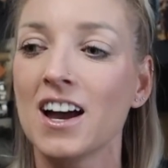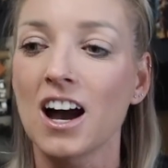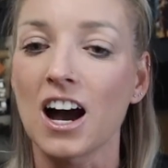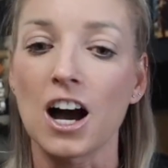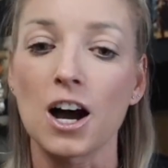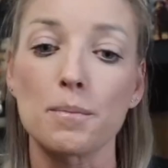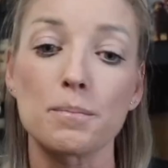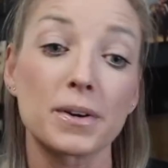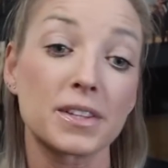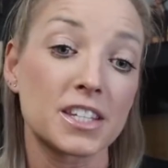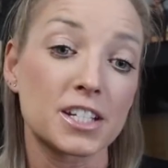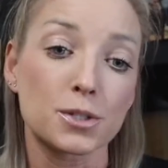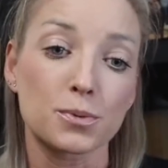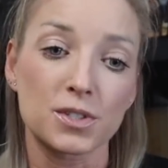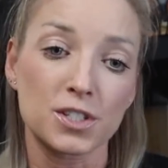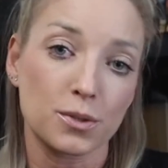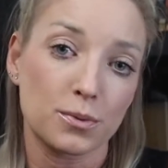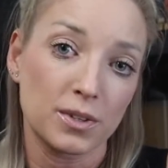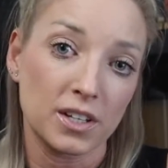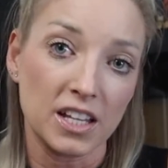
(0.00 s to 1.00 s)
But this
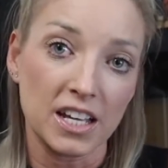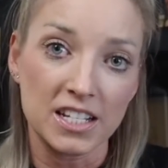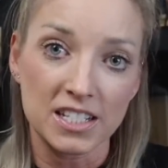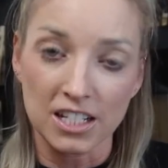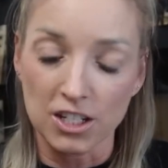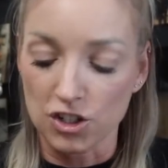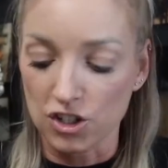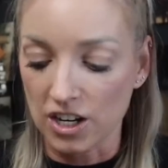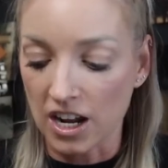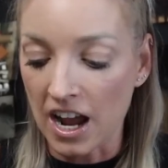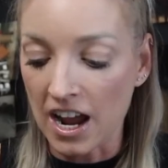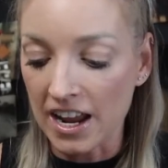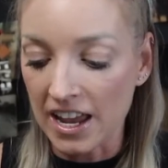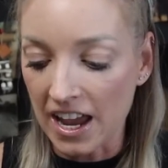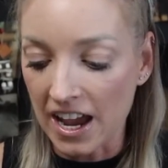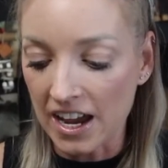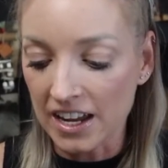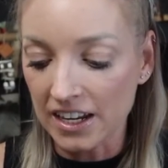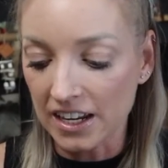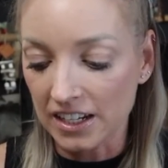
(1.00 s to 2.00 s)
was a realization I
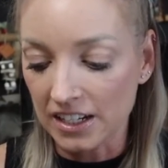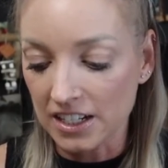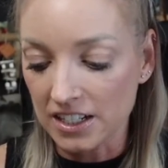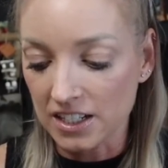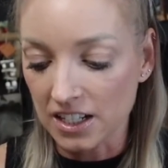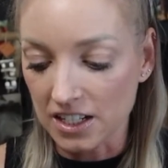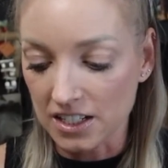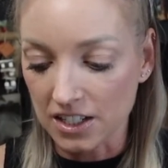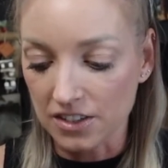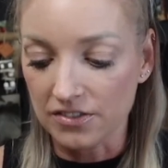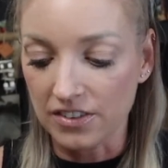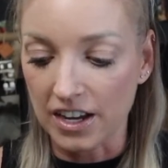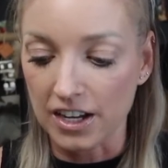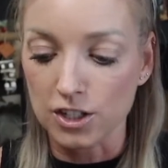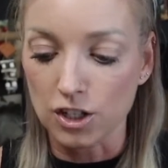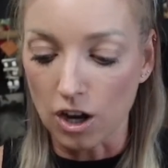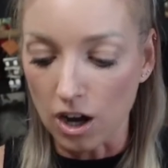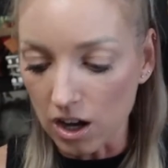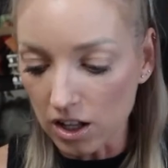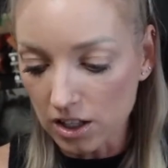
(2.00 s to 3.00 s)
had, and it does
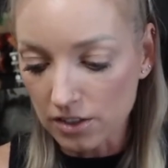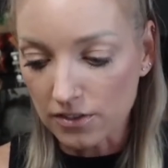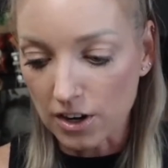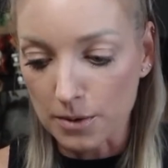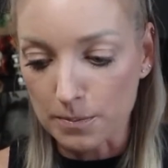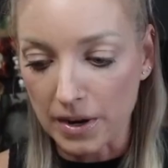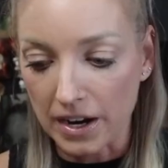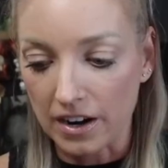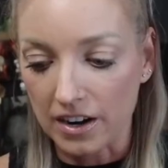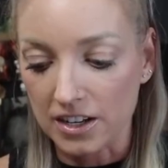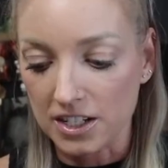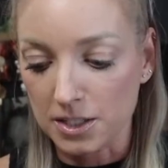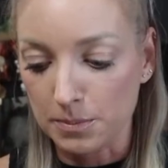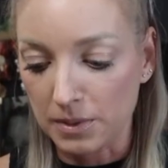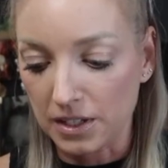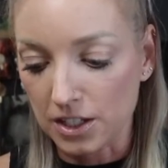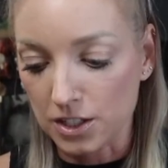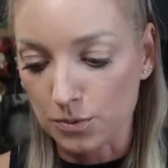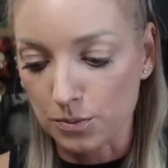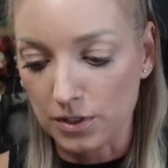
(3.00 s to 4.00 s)
affect all of our parrots,
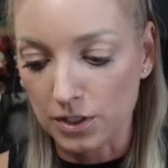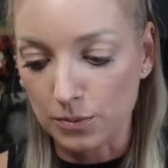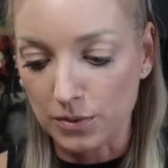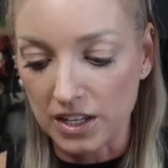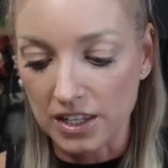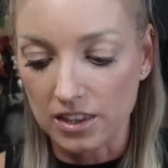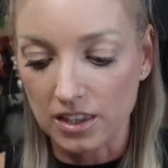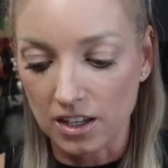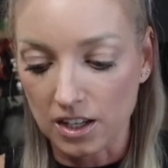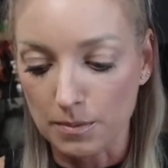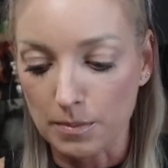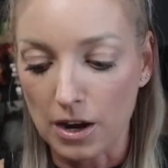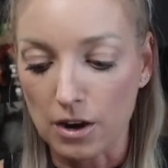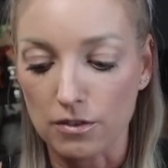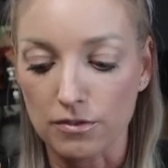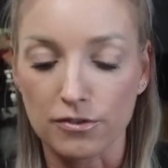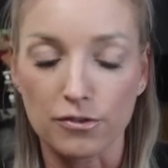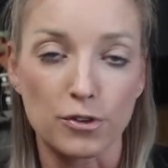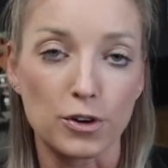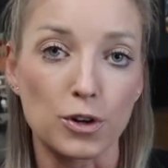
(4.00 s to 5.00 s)
because when we think
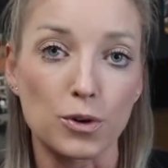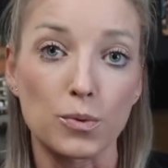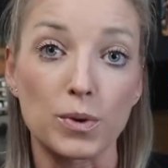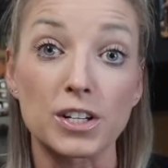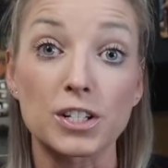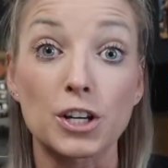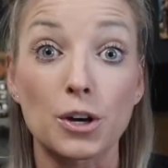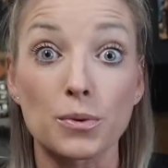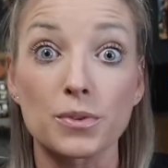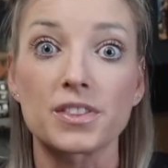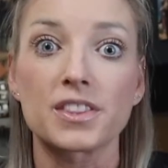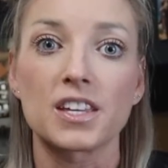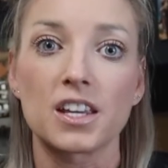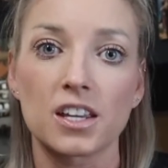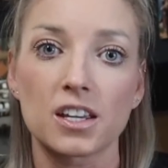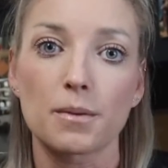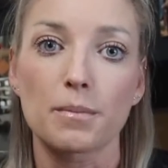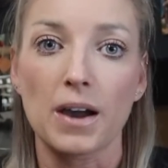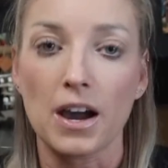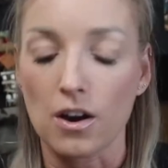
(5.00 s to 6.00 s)
about fruit, we don't
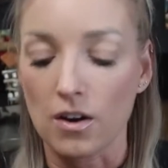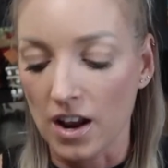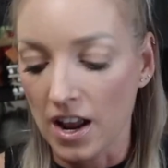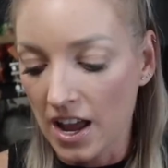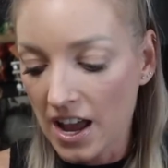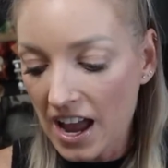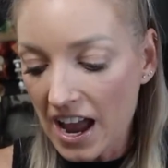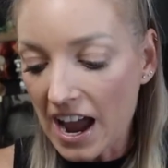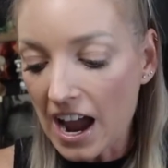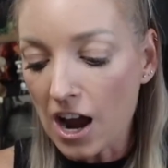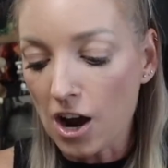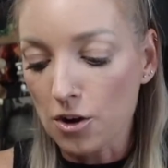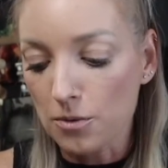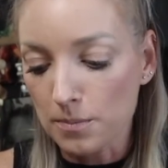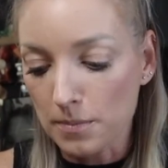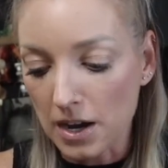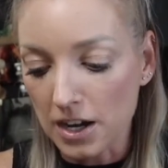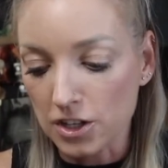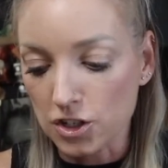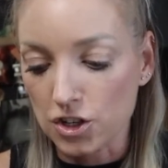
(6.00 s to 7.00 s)
think about how
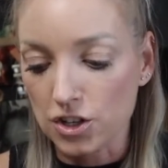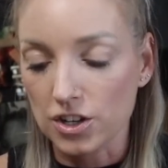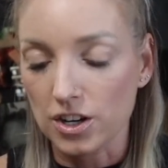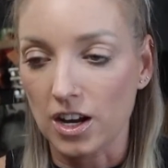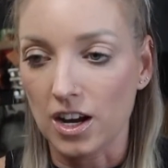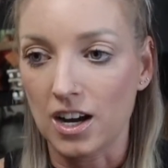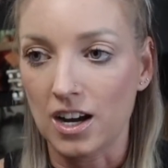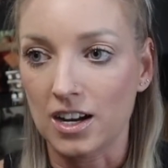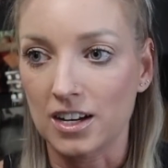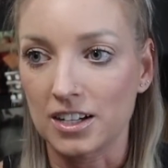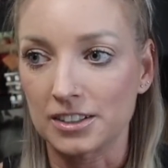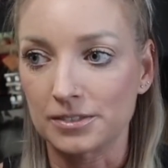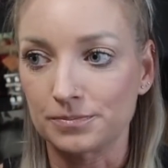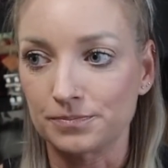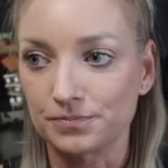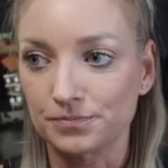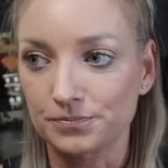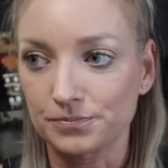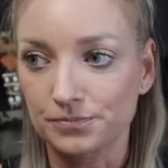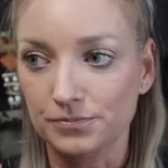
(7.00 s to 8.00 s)
much
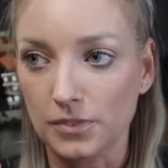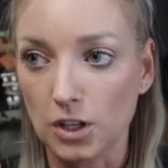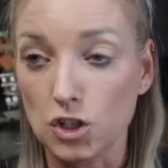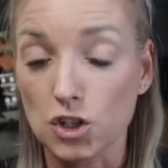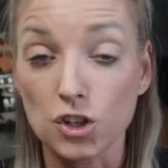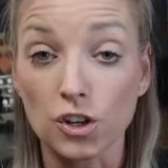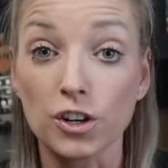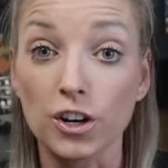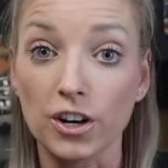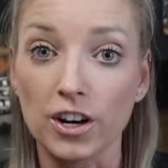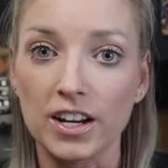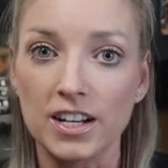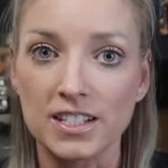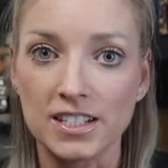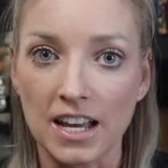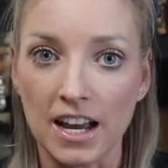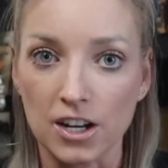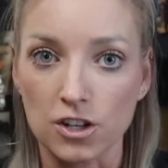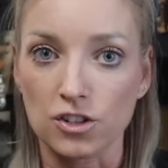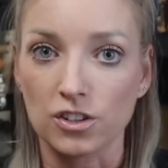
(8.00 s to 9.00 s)
sugar is
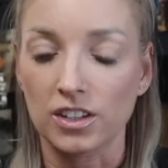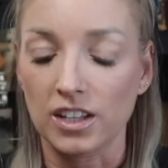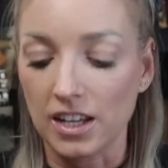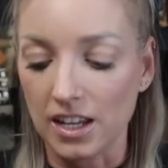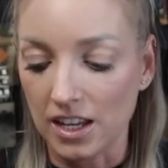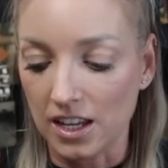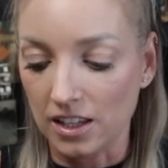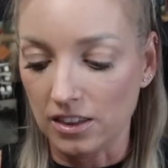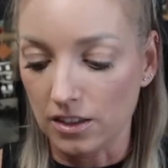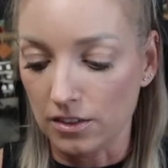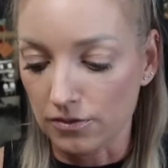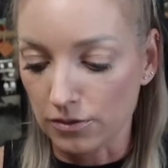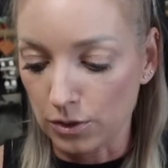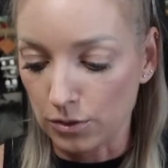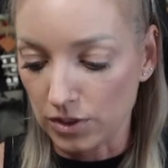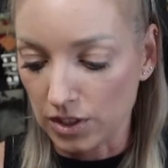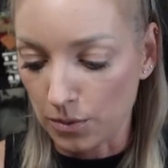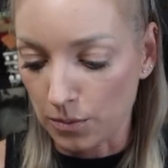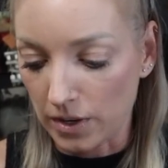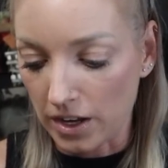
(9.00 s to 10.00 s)
actually in the
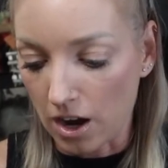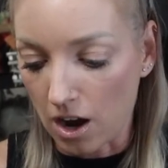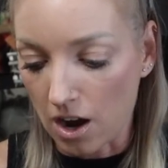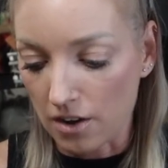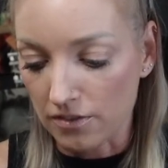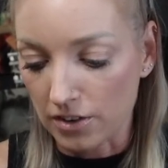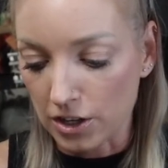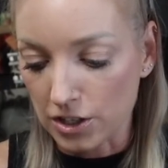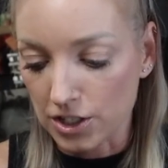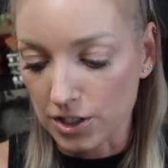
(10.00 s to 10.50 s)
fruit that we offer.